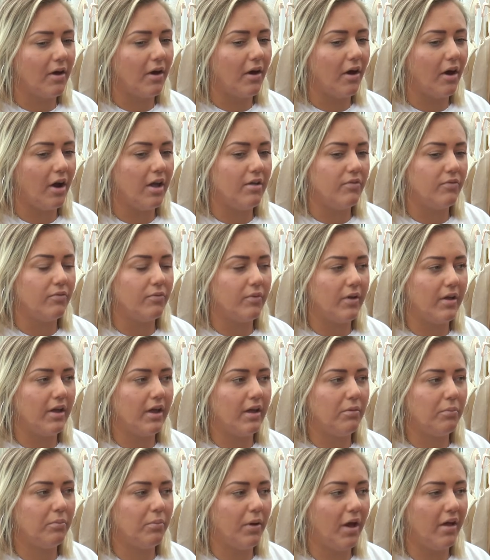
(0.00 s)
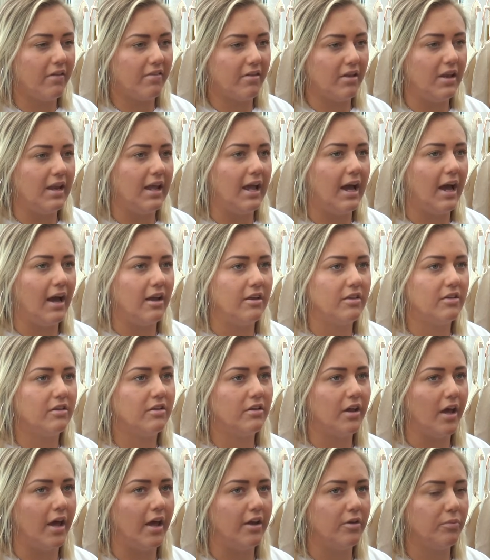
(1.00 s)
I've personally had
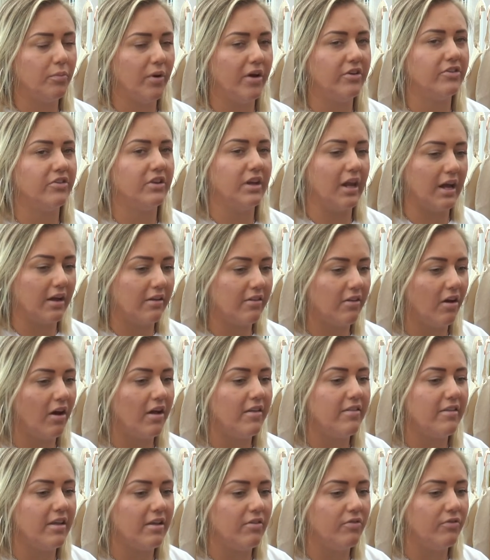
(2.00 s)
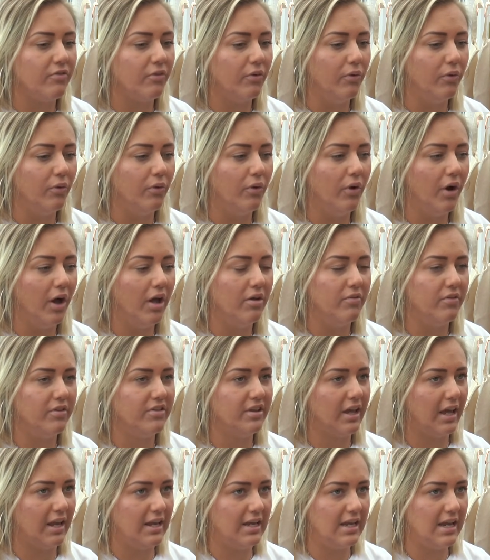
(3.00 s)
depression and anxiety for over
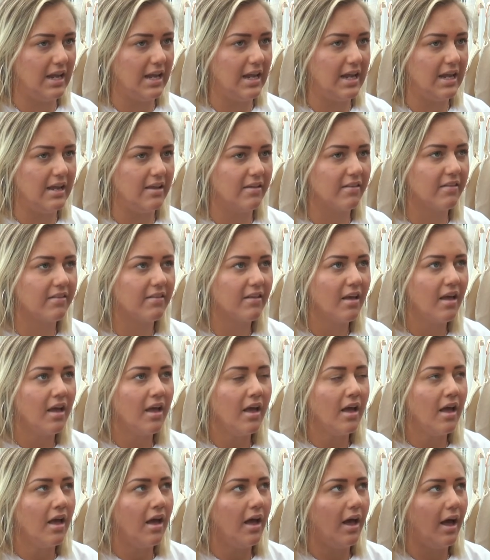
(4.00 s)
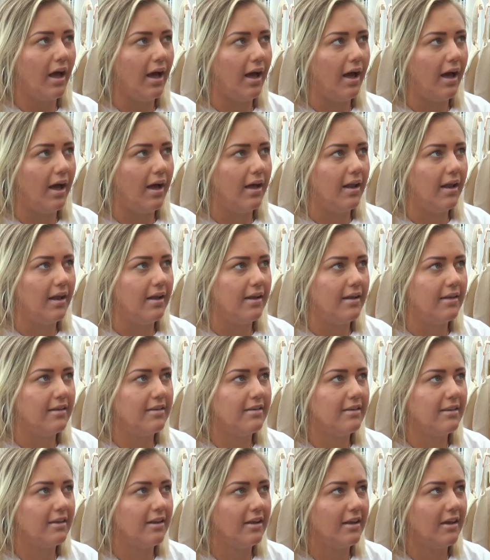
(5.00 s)
10 years,
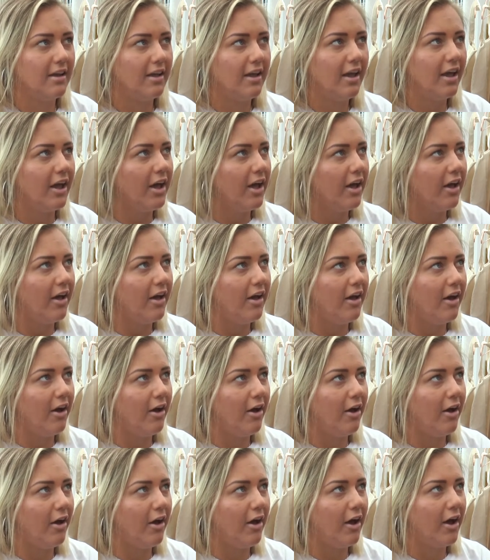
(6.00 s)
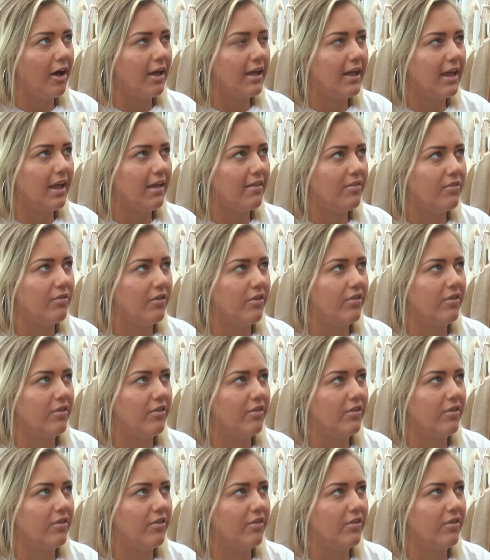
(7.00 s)
and I guess for